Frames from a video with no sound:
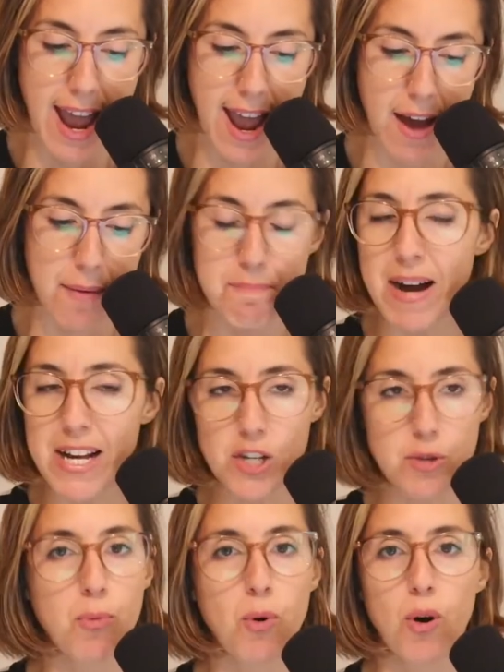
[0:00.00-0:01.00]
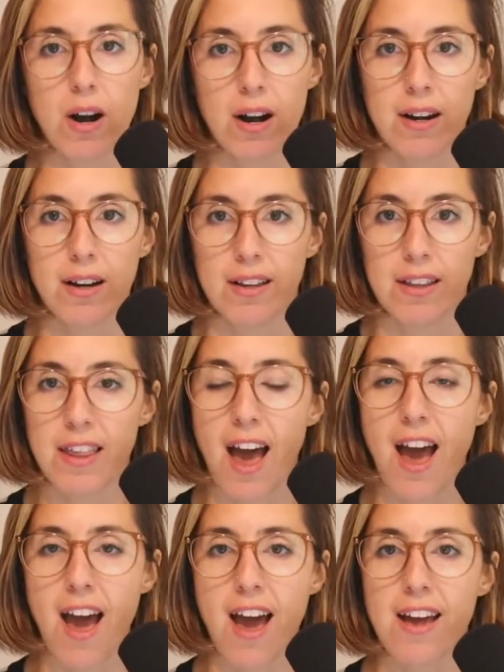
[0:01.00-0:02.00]
Much more
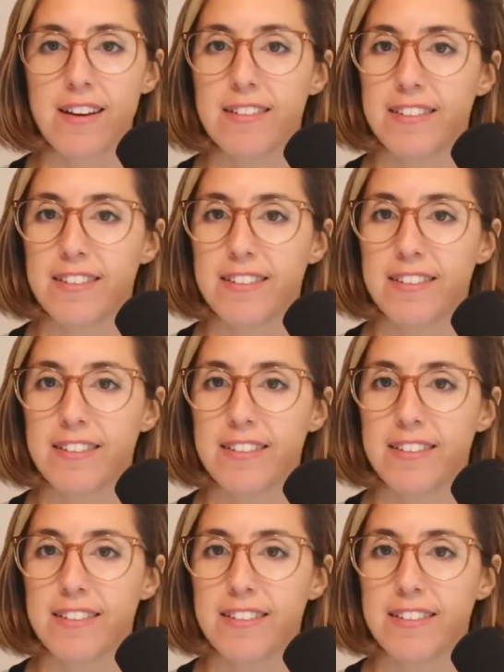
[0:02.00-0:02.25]
than